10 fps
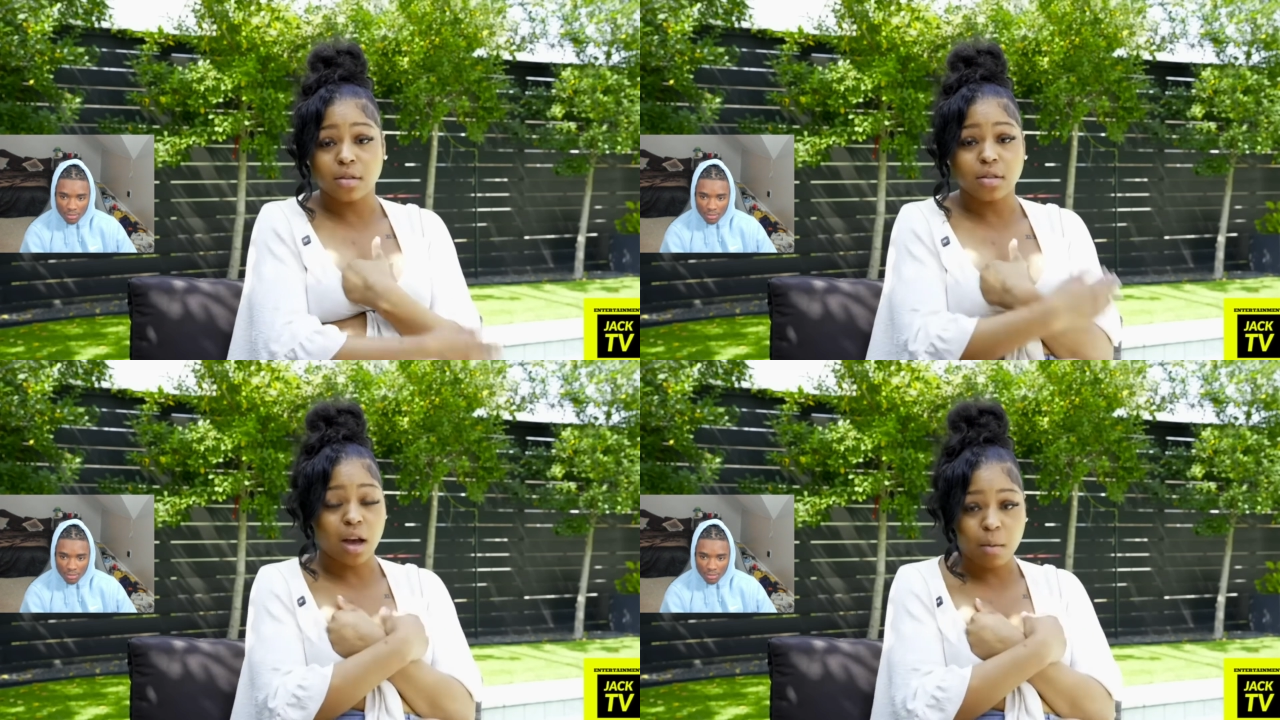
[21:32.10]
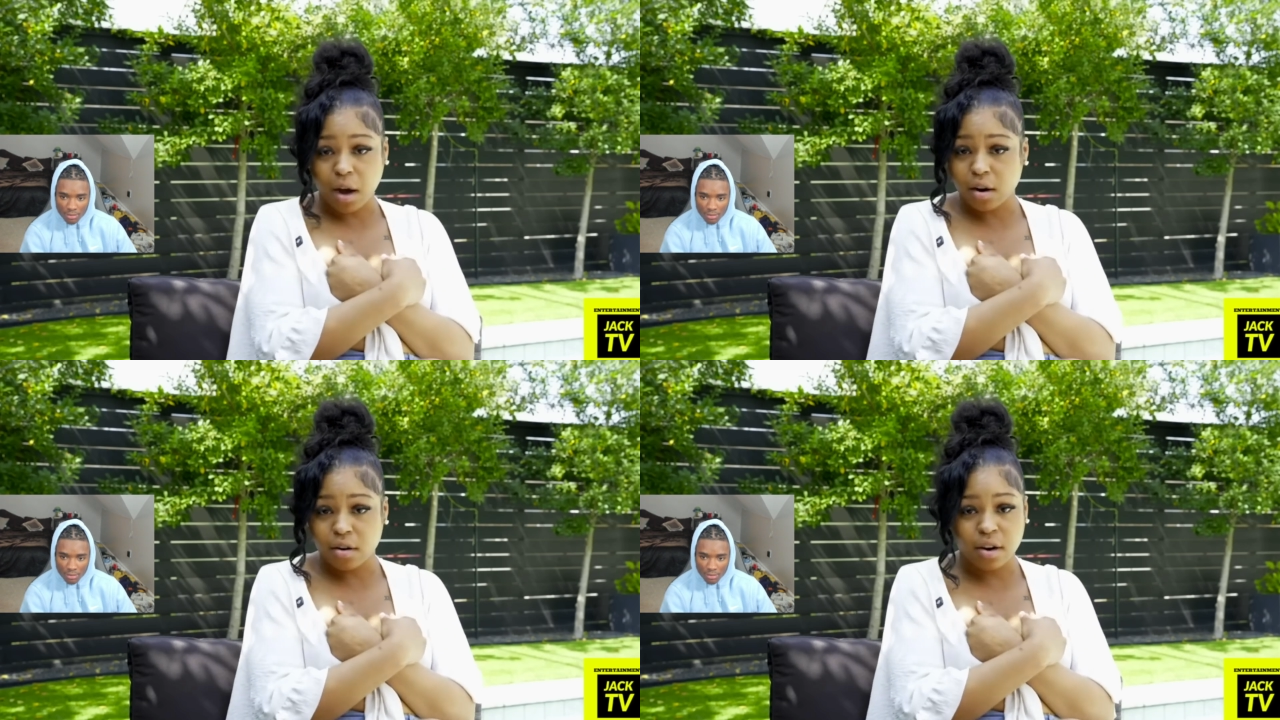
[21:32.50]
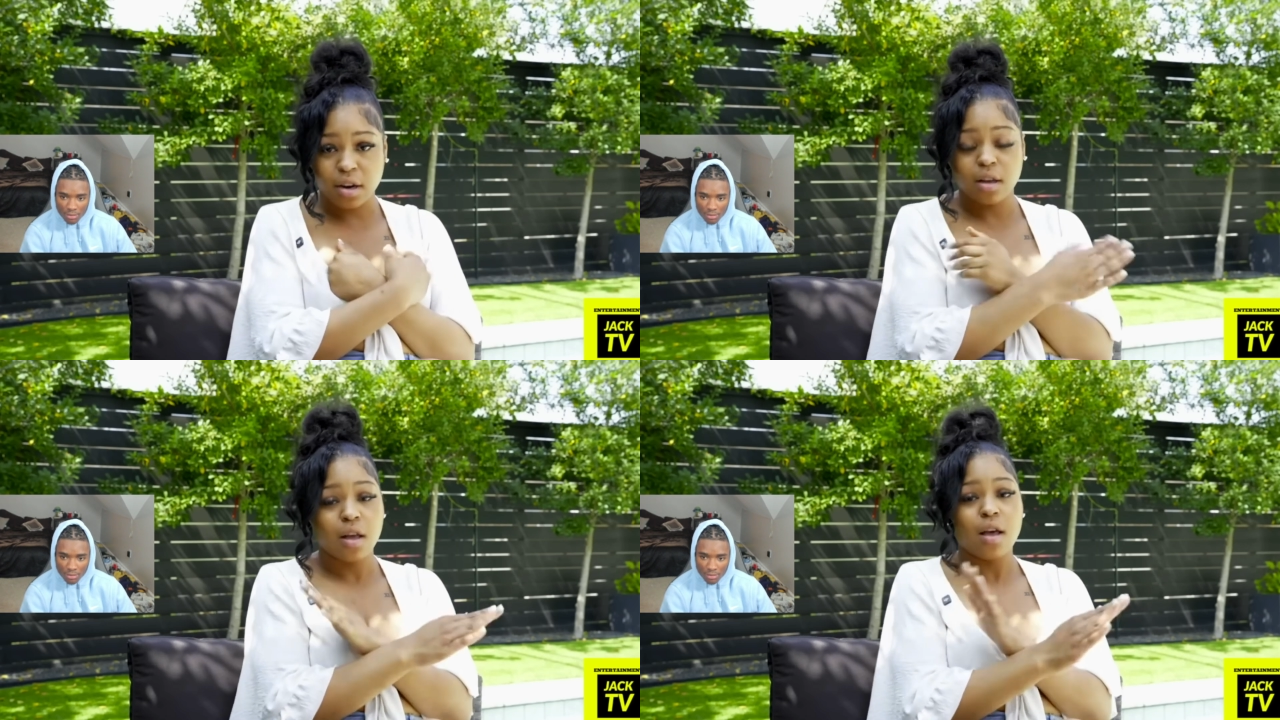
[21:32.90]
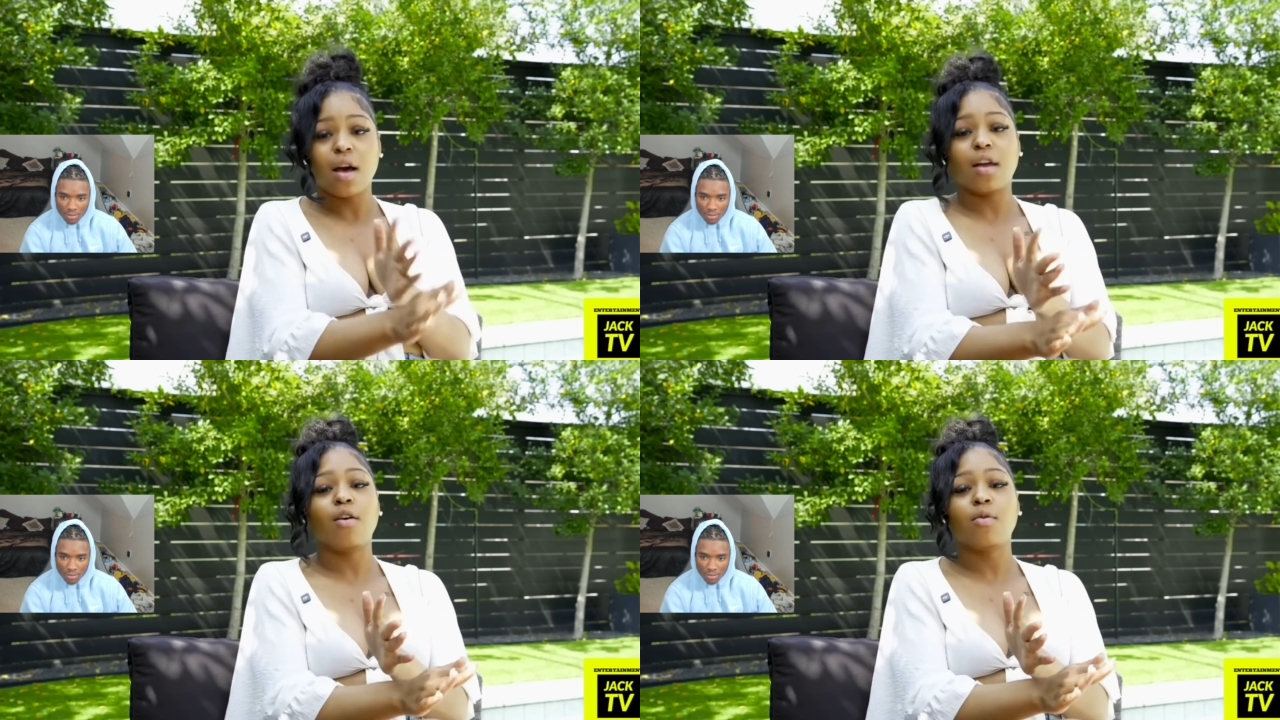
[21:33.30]
Speaker 1: answers, I got my clarity.
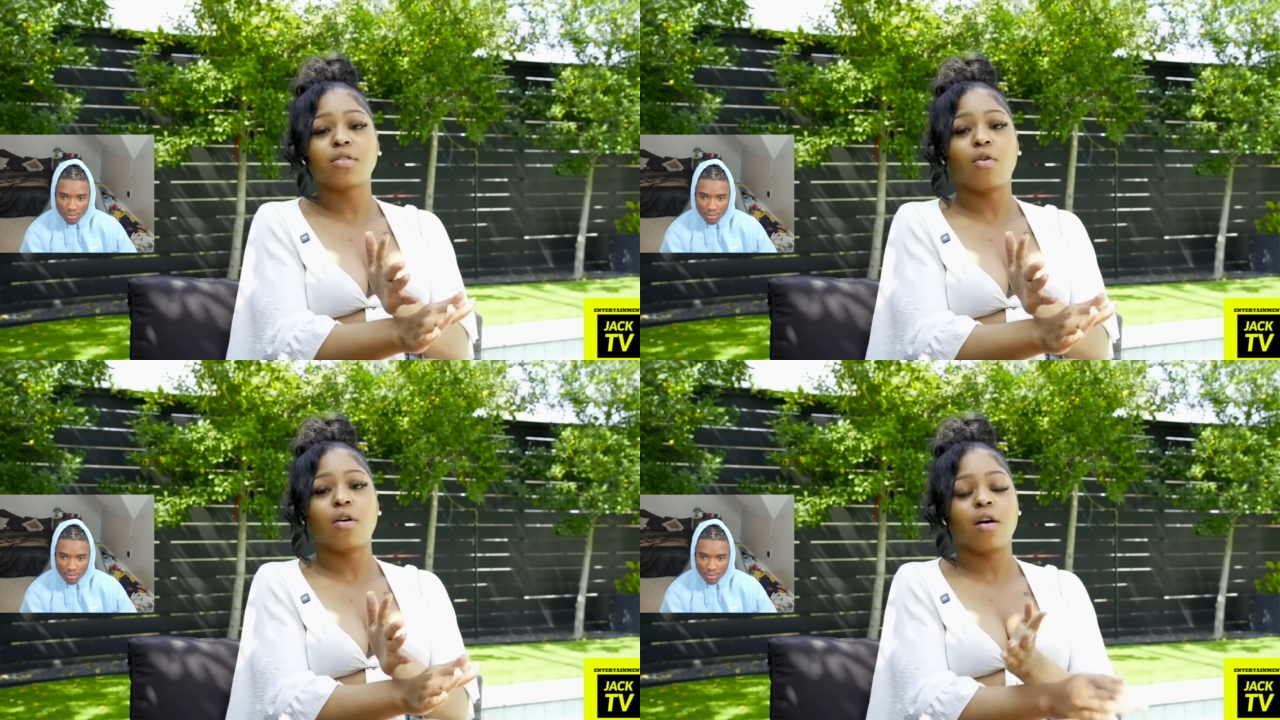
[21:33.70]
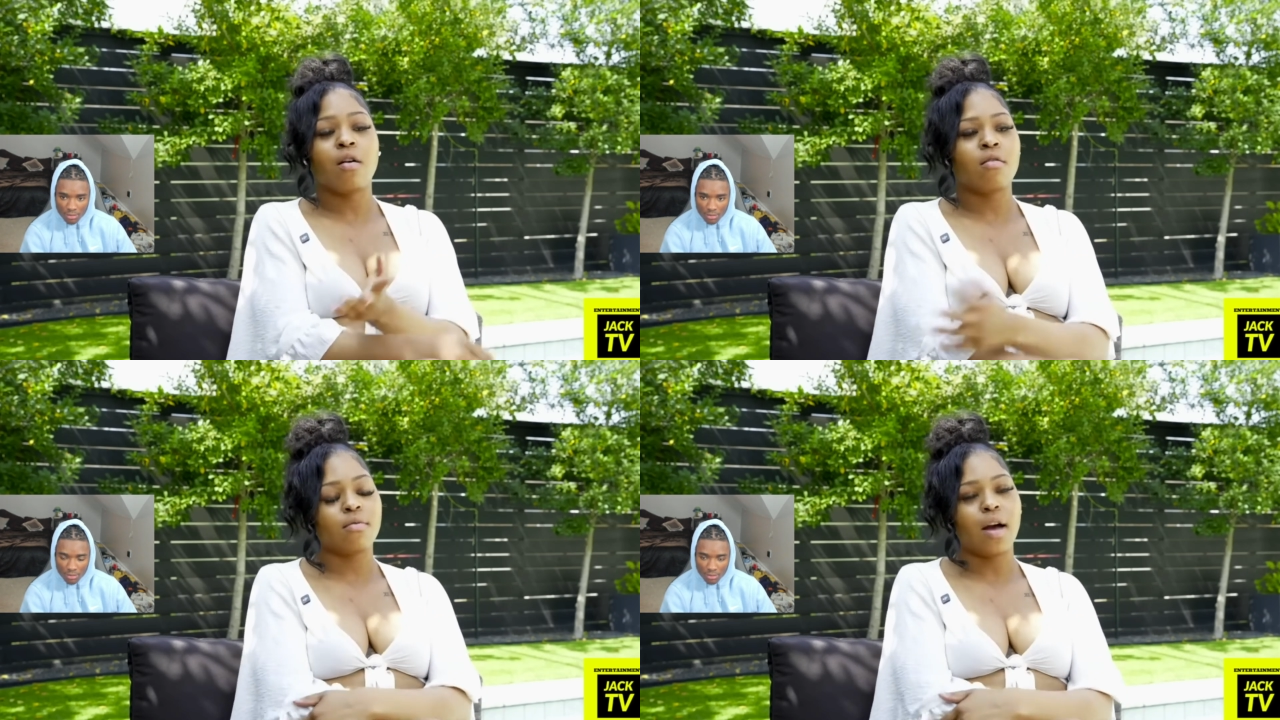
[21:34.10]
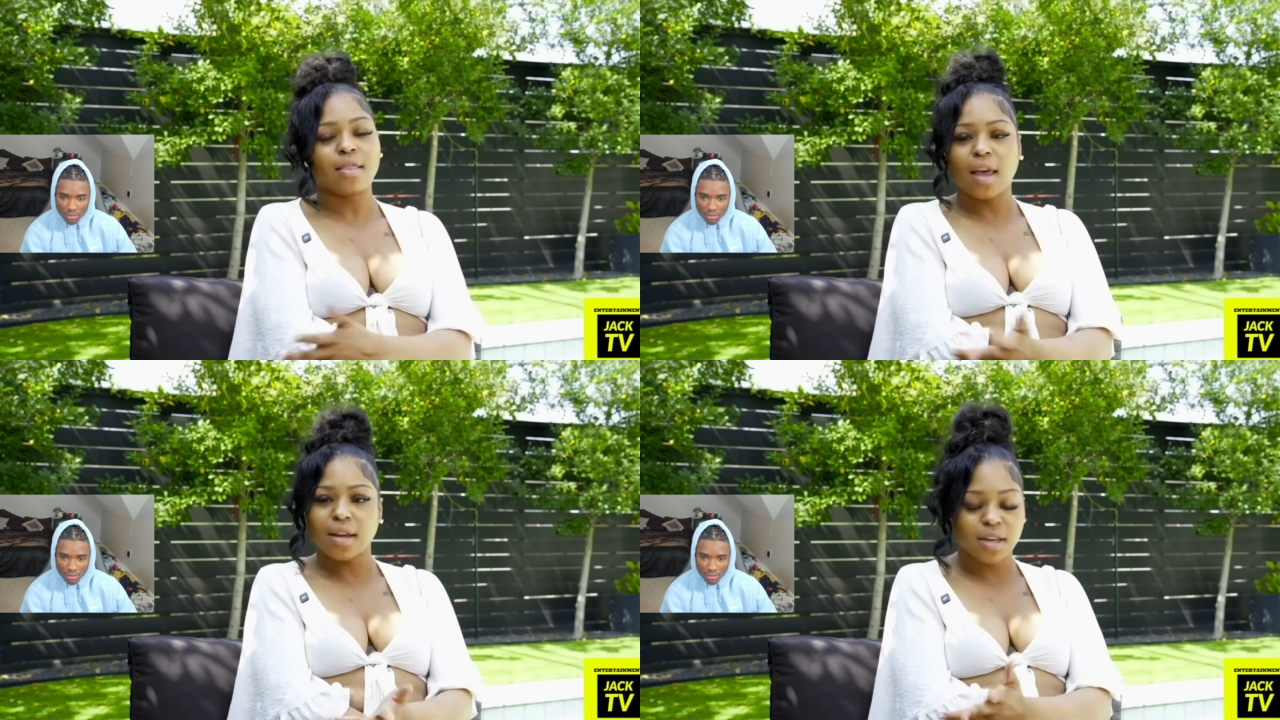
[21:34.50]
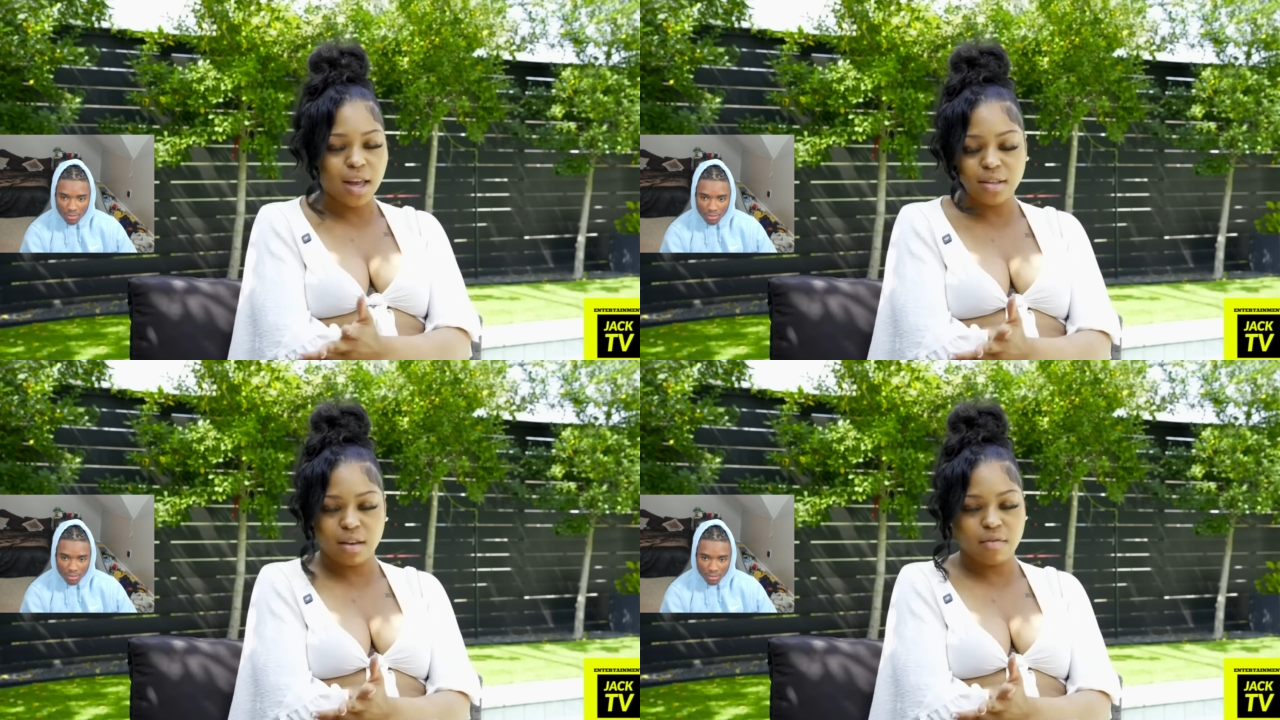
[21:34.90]
I know what's going on. I thank
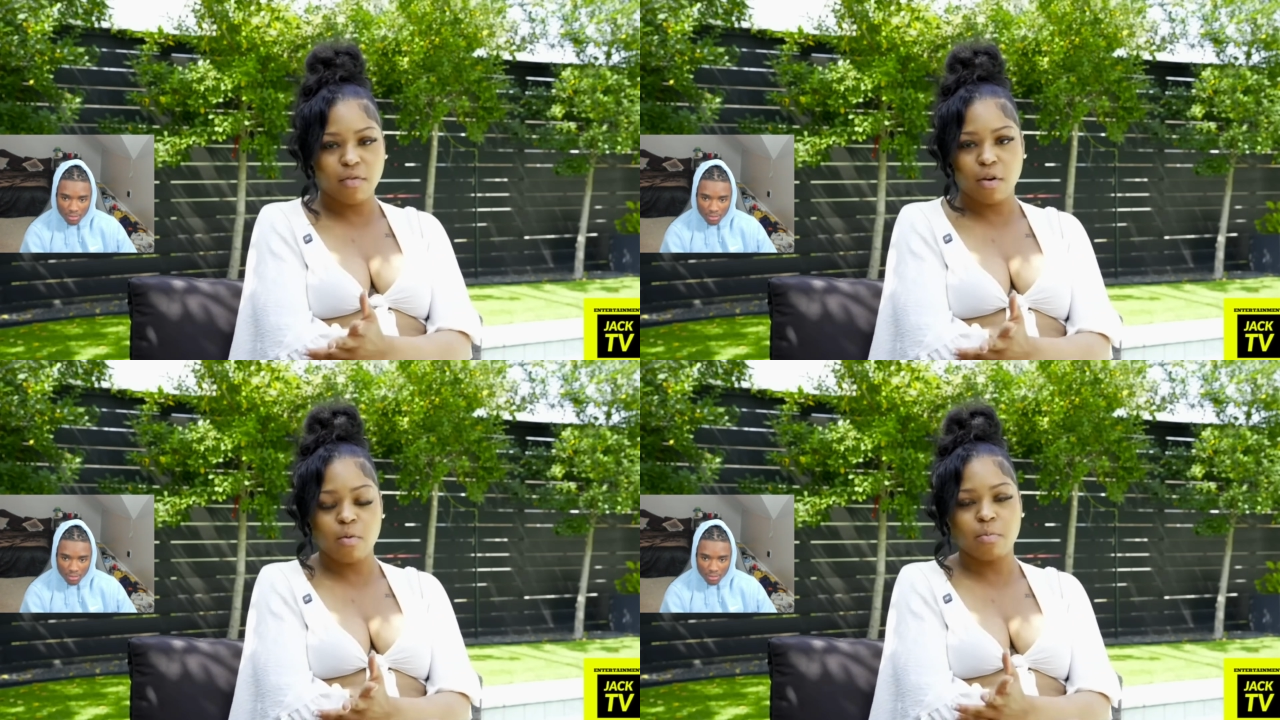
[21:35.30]
Jack T V for